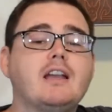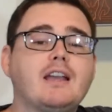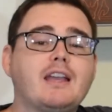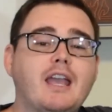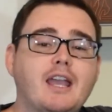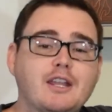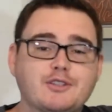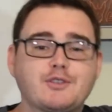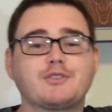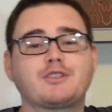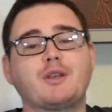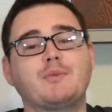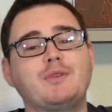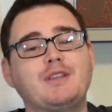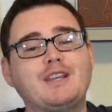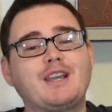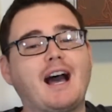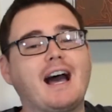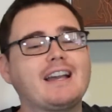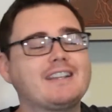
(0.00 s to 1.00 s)
Answer some of
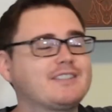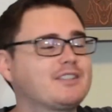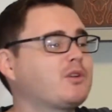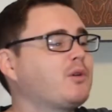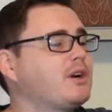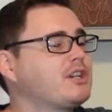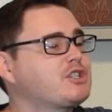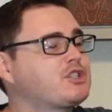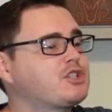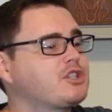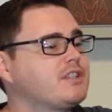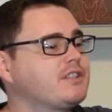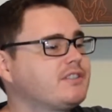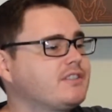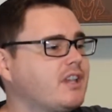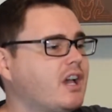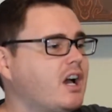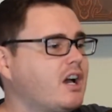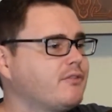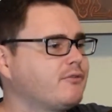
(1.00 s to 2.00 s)
you guys' questions.
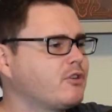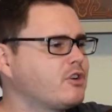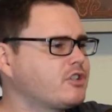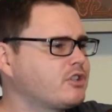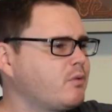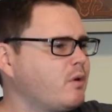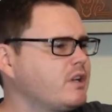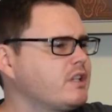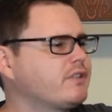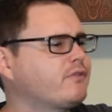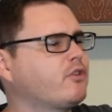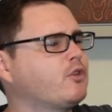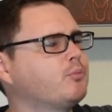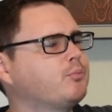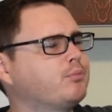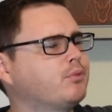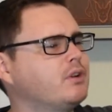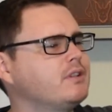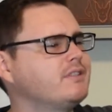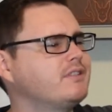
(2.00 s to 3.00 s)
First one is from
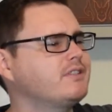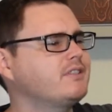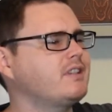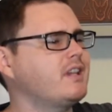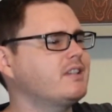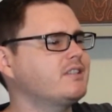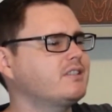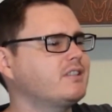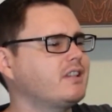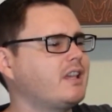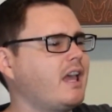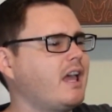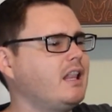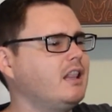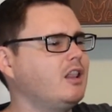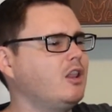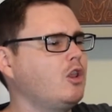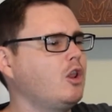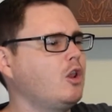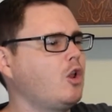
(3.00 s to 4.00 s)
Princess
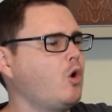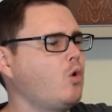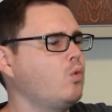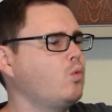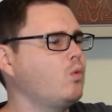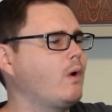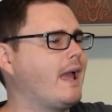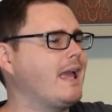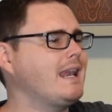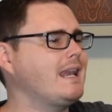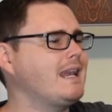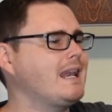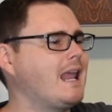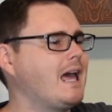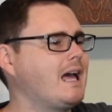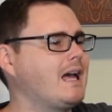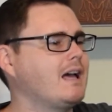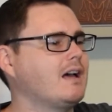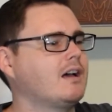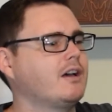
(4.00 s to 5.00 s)
Halloween,
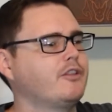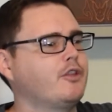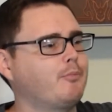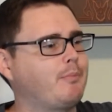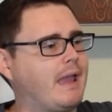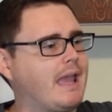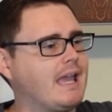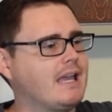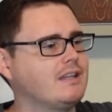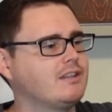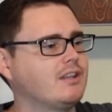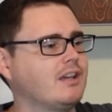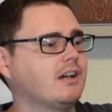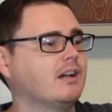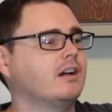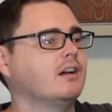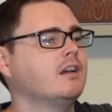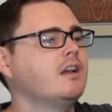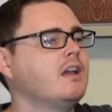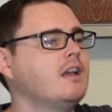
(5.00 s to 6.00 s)
the
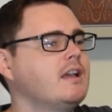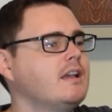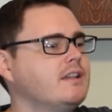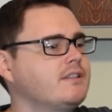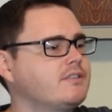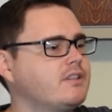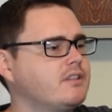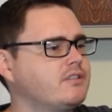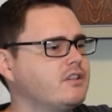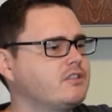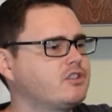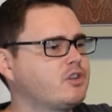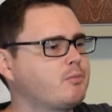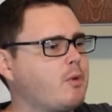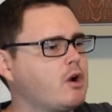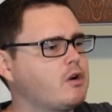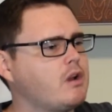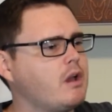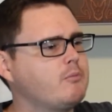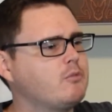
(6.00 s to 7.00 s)
panda. It says,
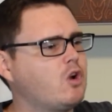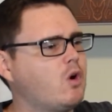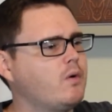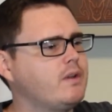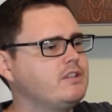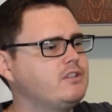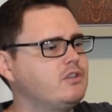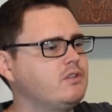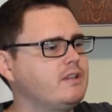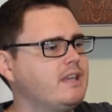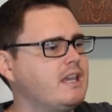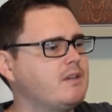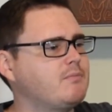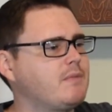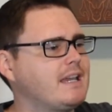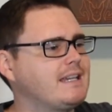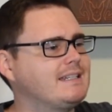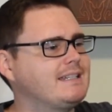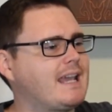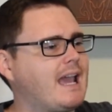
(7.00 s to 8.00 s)
tomorrow I'm going to get
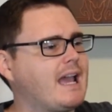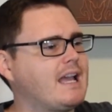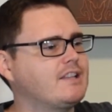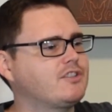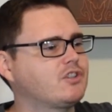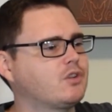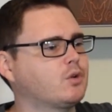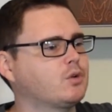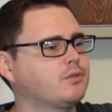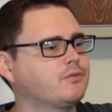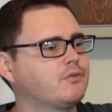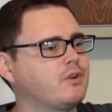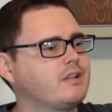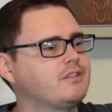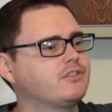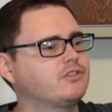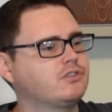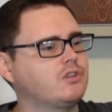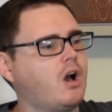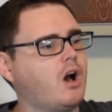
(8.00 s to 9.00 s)
my dad's
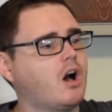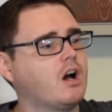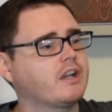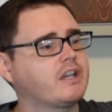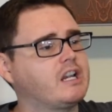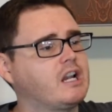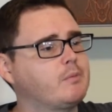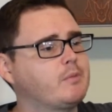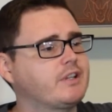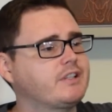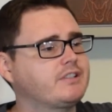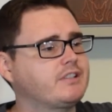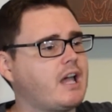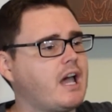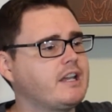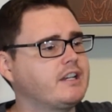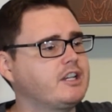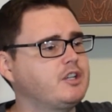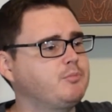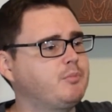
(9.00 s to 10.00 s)
girlfriend's dog, and I'm
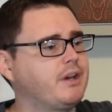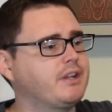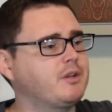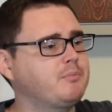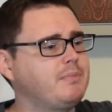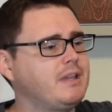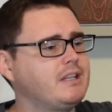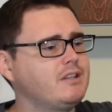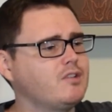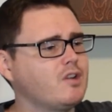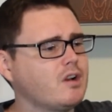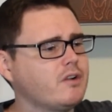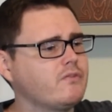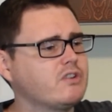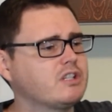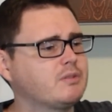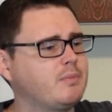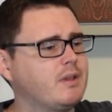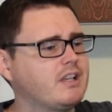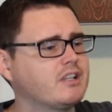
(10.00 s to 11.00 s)
excited but a bit
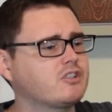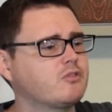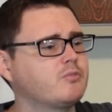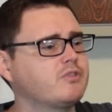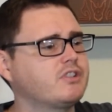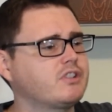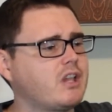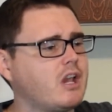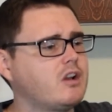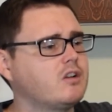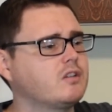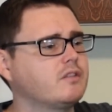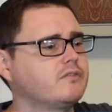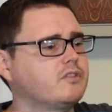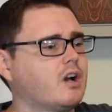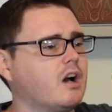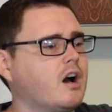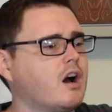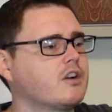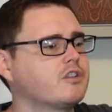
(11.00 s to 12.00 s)
nervous because I'm scared of
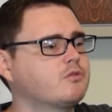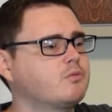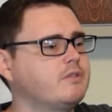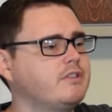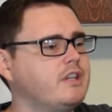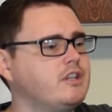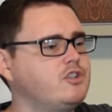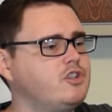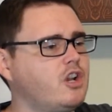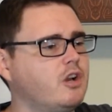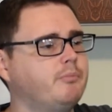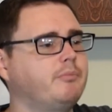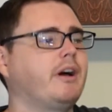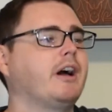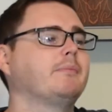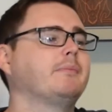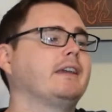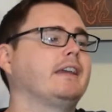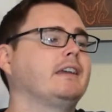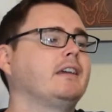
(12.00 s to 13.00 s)
dogs when they jump
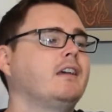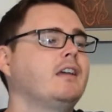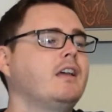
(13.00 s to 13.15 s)
on me.